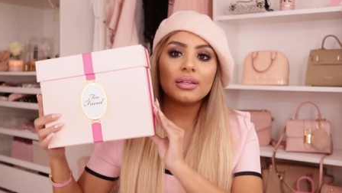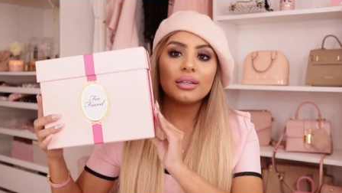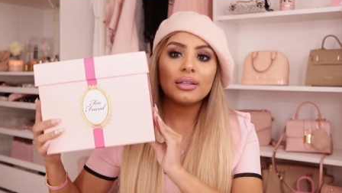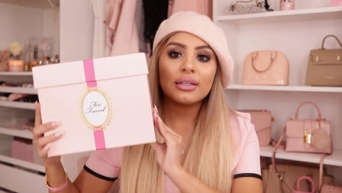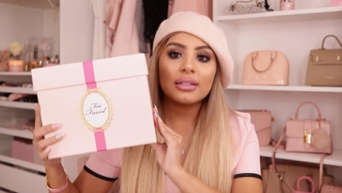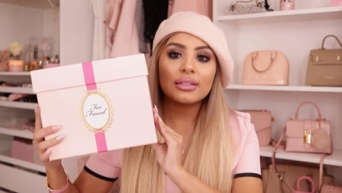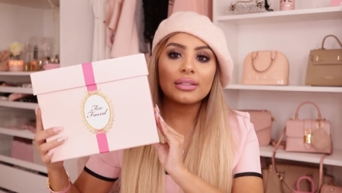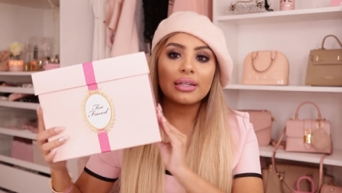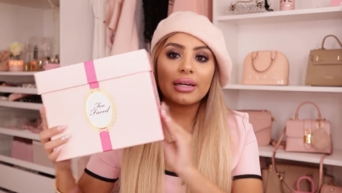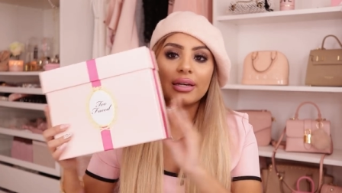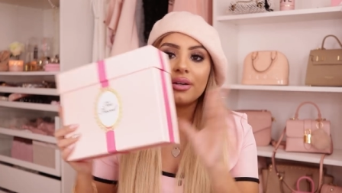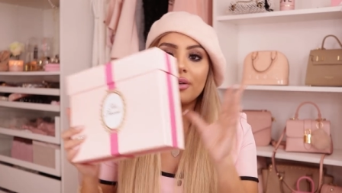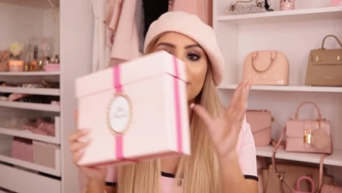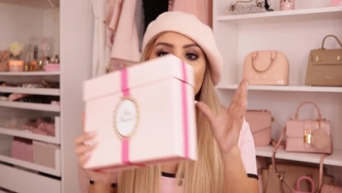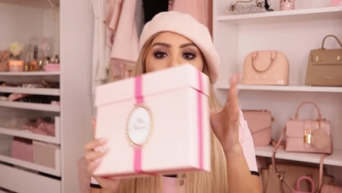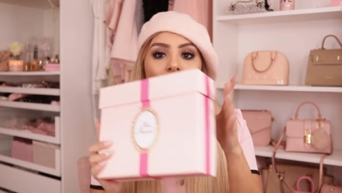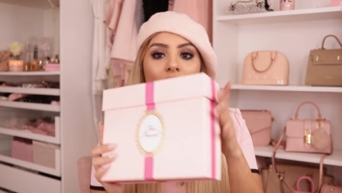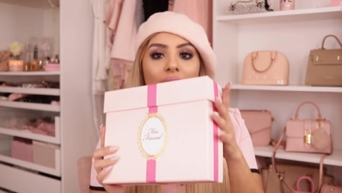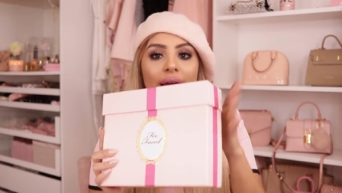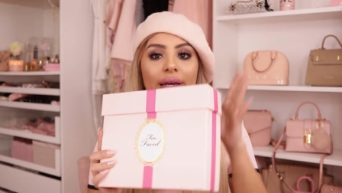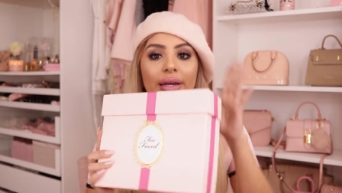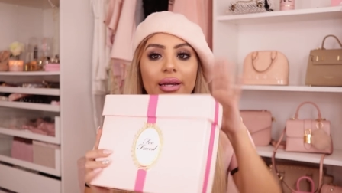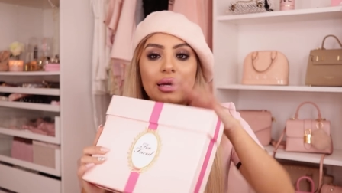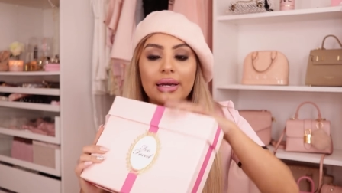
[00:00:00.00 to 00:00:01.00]
that's kind of
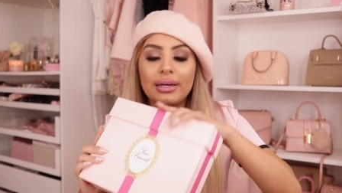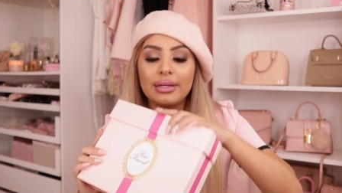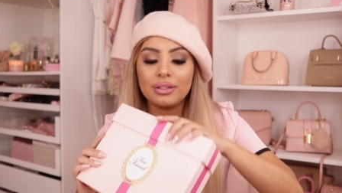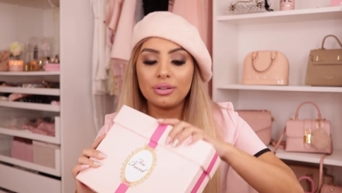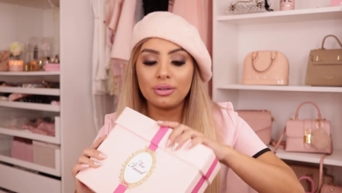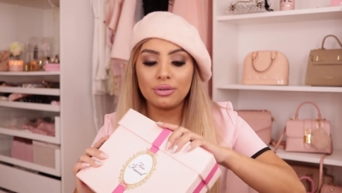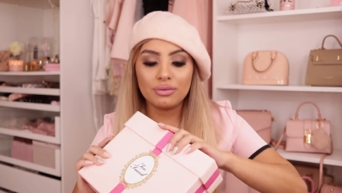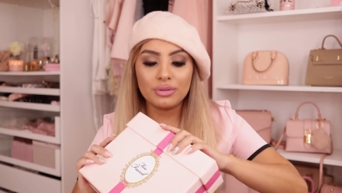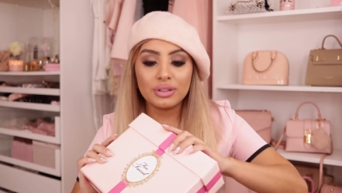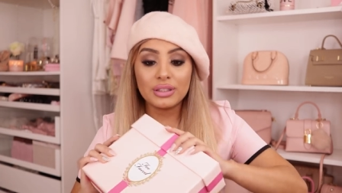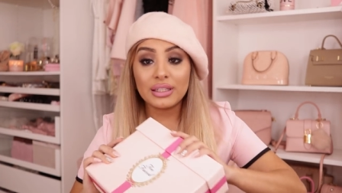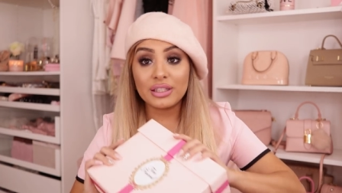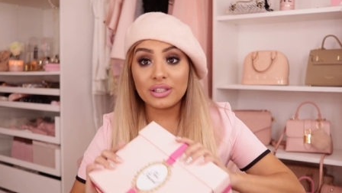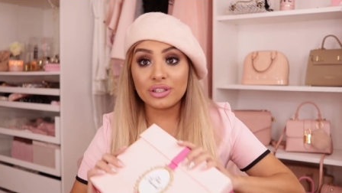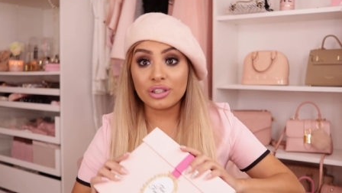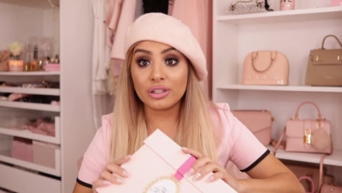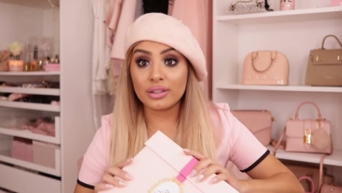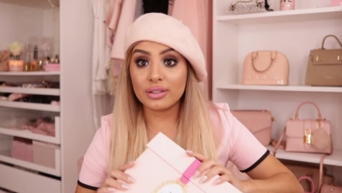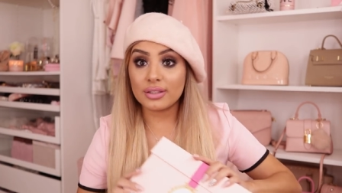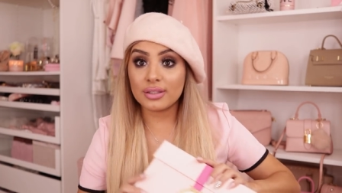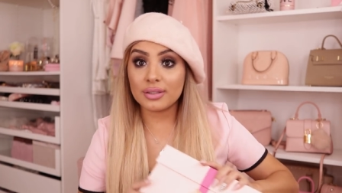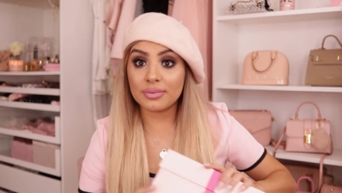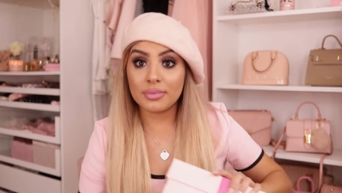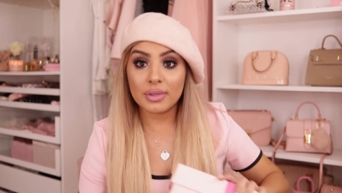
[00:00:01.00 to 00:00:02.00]
why I don't touch
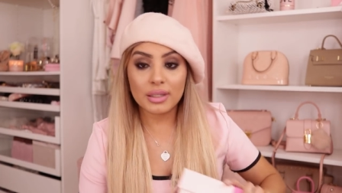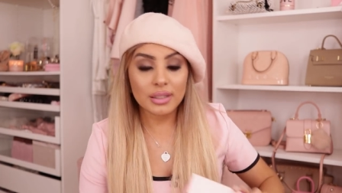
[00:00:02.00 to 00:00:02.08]
it as